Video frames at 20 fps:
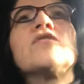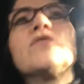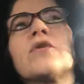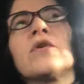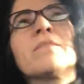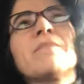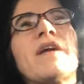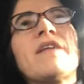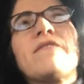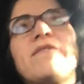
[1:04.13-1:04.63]
you
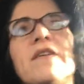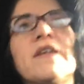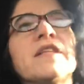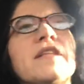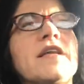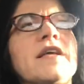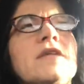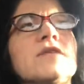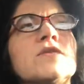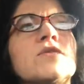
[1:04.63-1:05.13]
hurt my
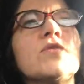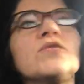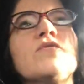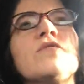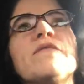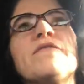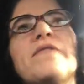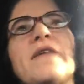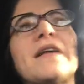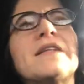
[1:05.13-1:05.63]
feelings, or you
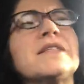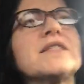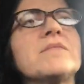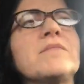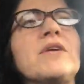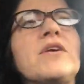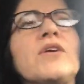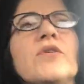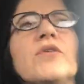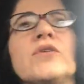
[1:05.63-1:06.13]
offend
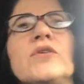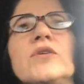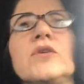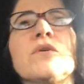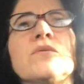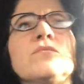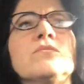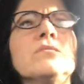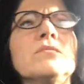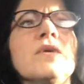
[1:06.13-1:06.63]
me, or you
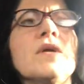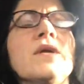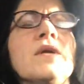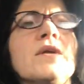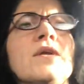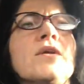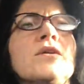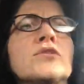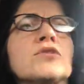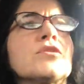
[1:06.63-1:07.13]
don't
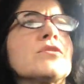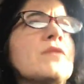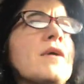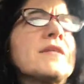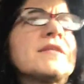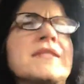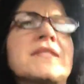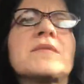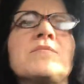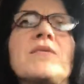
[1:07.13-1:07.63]

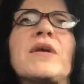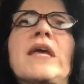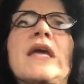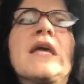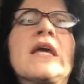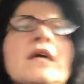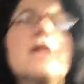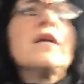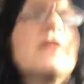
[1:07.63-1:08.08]
trust me.